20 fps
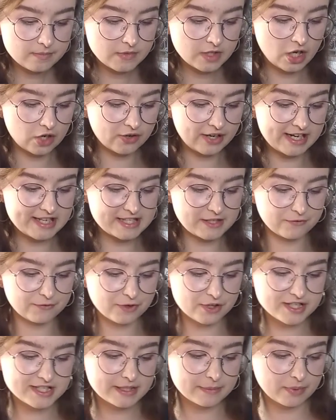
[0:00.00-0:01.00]
Okay, so
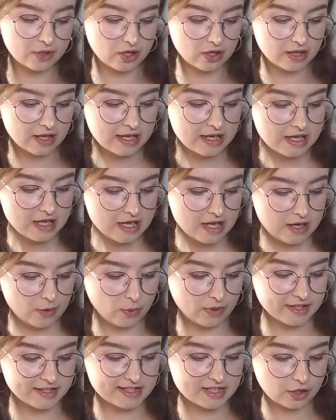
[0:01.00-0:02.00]
first of all,
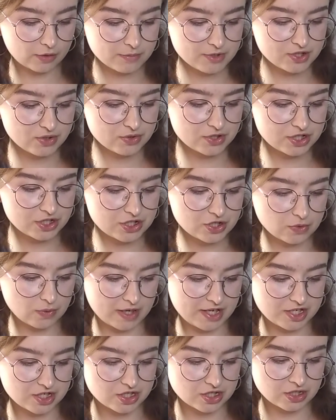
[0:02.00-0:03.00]
when it comes to
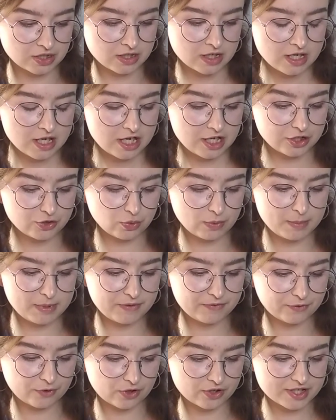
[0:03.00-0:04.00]
situation, it would be
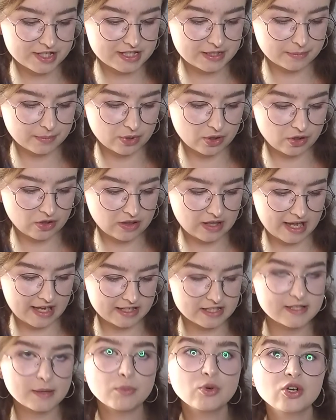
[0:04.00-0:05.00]
first of all like
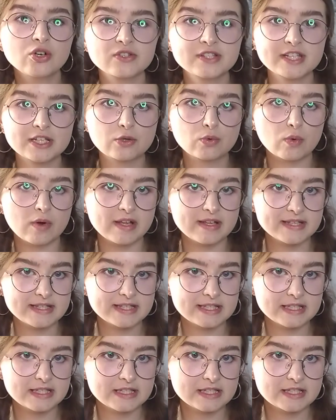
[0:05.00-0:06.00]
some
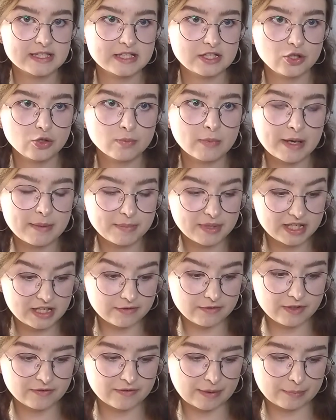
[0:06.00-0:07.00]
consequences. You might be
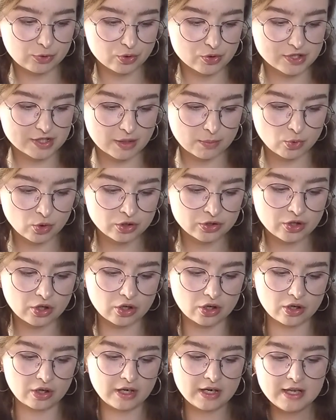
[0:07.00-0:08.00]
giving them to someone,
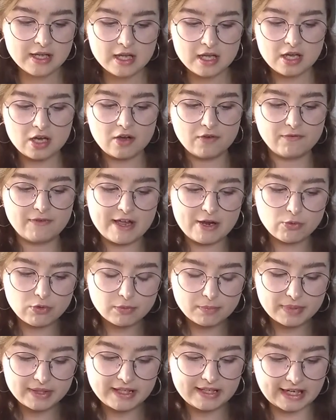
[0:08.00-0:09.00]
or they
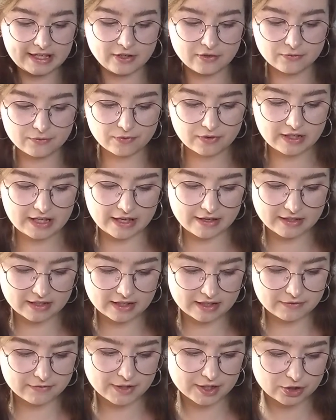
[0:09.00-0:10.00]
will be kind of
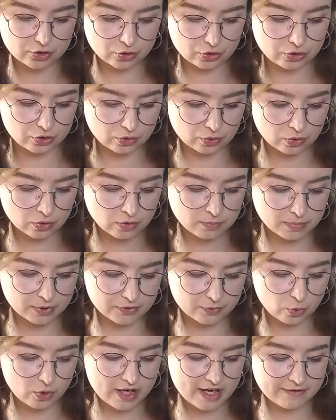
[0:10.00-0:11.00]
given to you.
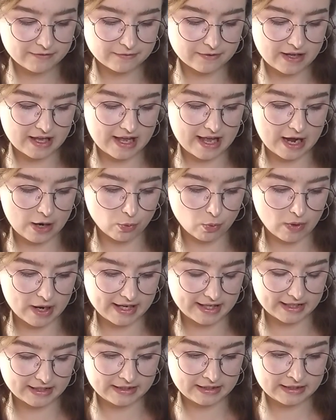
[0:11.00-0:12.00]
But we have the
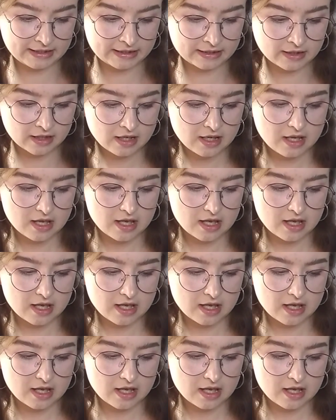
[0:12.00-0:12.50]
Awakening.